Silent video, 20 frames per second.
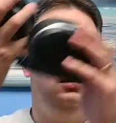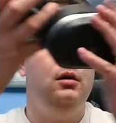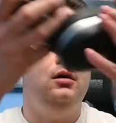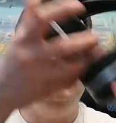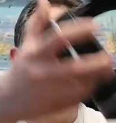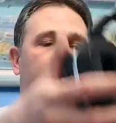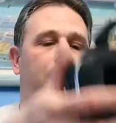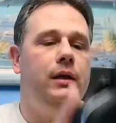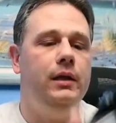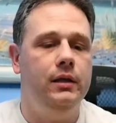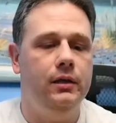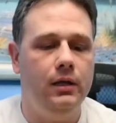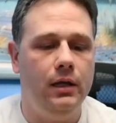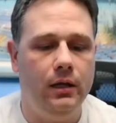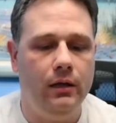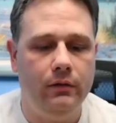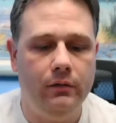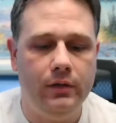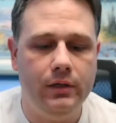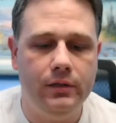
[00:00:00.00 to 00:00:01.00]
All right,
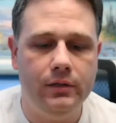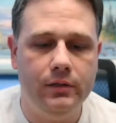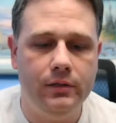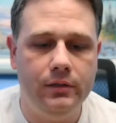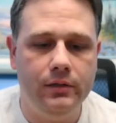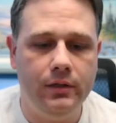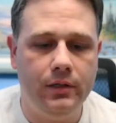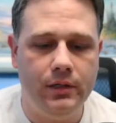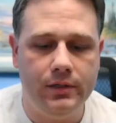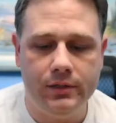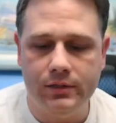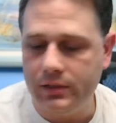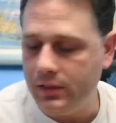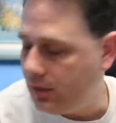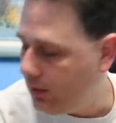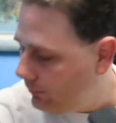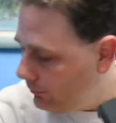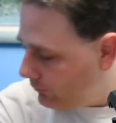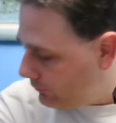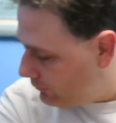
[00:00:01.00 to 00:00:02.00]
now it is
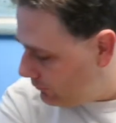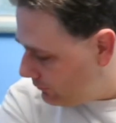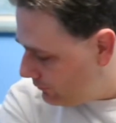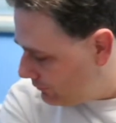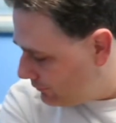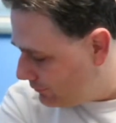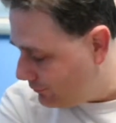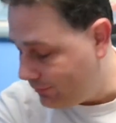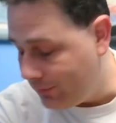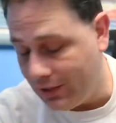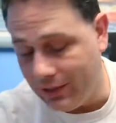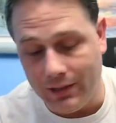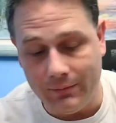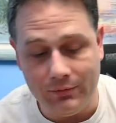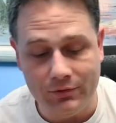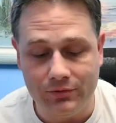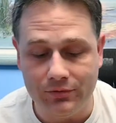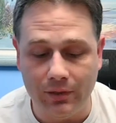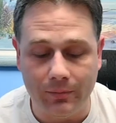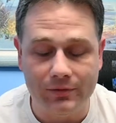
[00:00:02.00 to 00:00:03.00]
time. Man, I'm
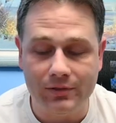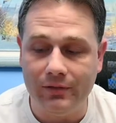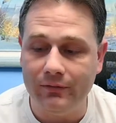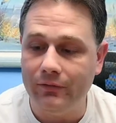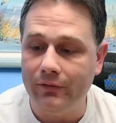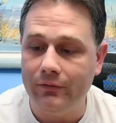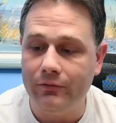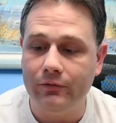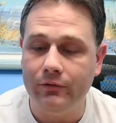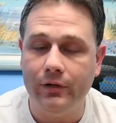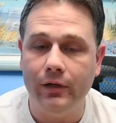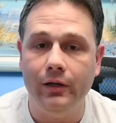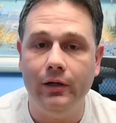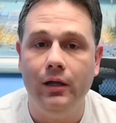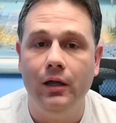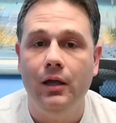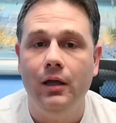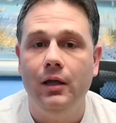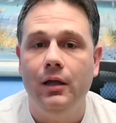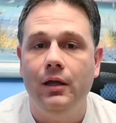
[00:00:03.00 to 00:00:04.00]
just dropping stuff left and right.
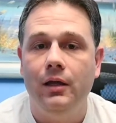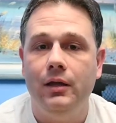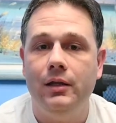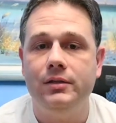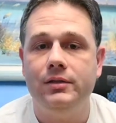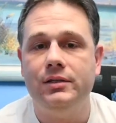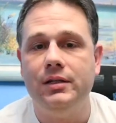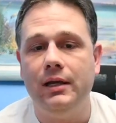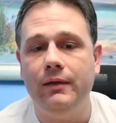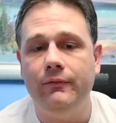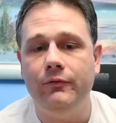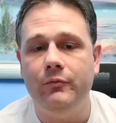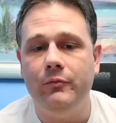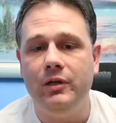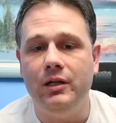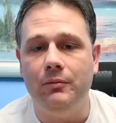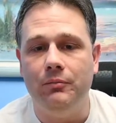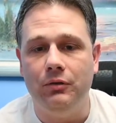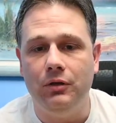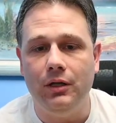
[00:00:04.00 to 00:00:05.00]
It is time for me
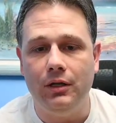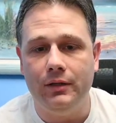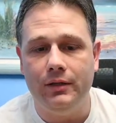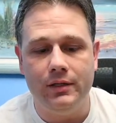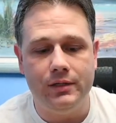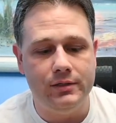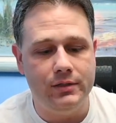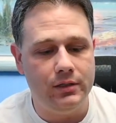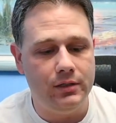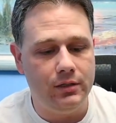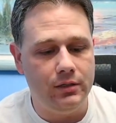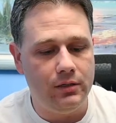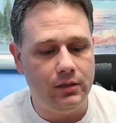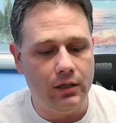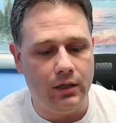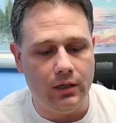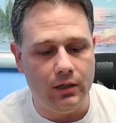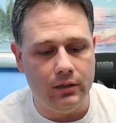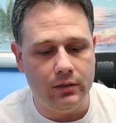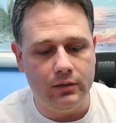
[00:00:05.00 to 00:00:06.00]
to plug these in
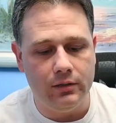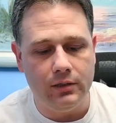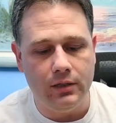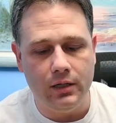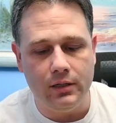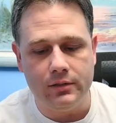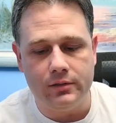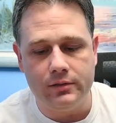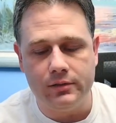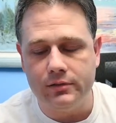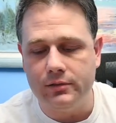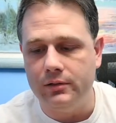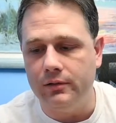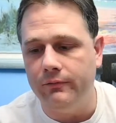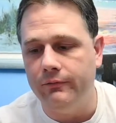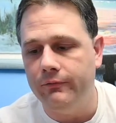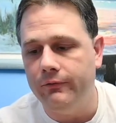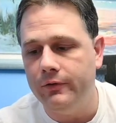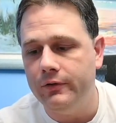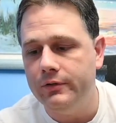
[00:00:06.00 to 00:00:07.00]
and get a
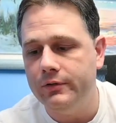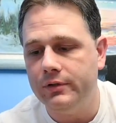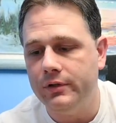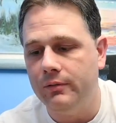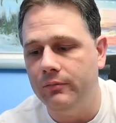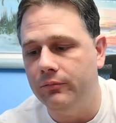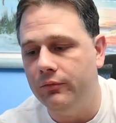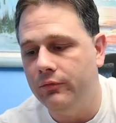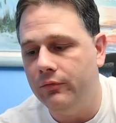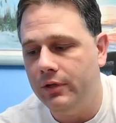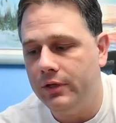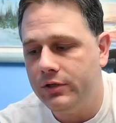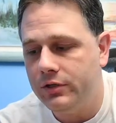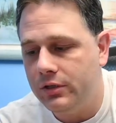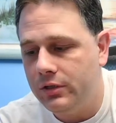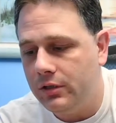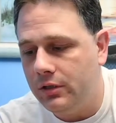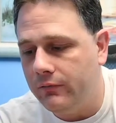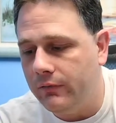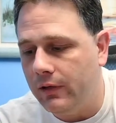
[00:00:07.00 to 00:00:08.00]
first
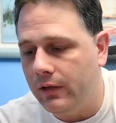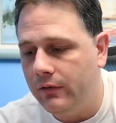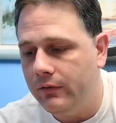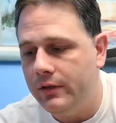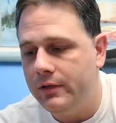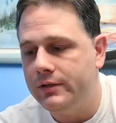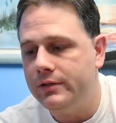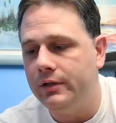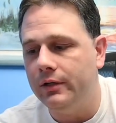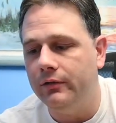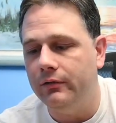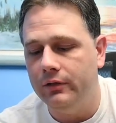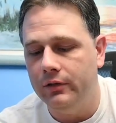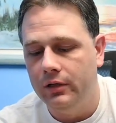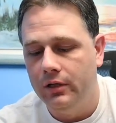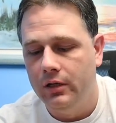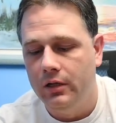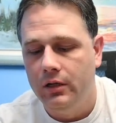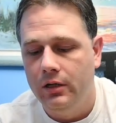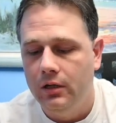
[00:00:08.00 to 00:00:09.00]
impression of how they sound.
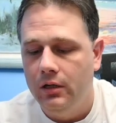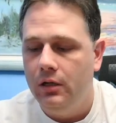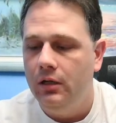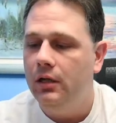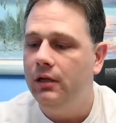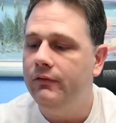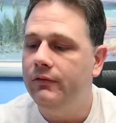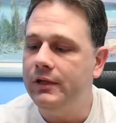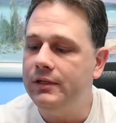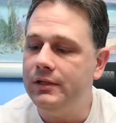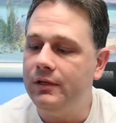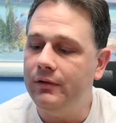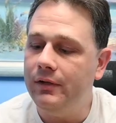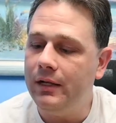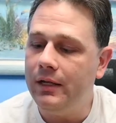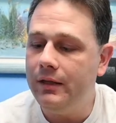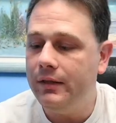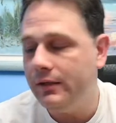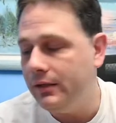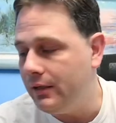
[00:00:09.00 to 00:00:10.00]
If they sound
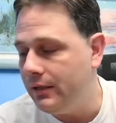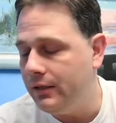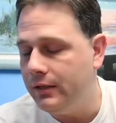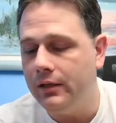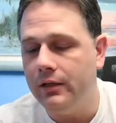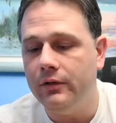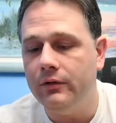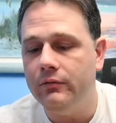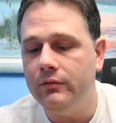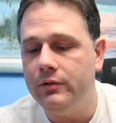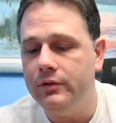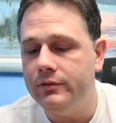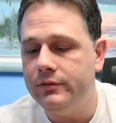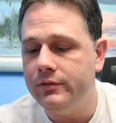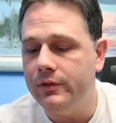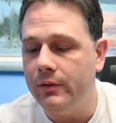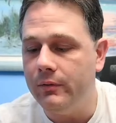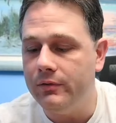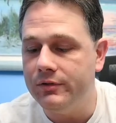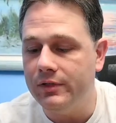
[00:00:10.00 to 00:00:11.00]
anything like the other ones,
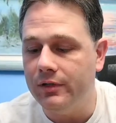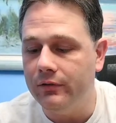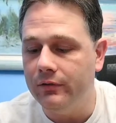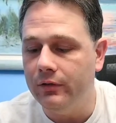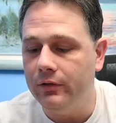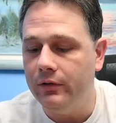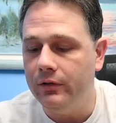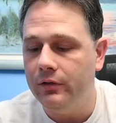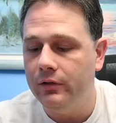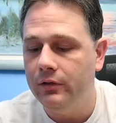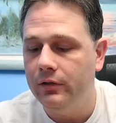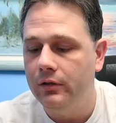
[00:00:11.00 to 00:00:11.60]
they will sound good.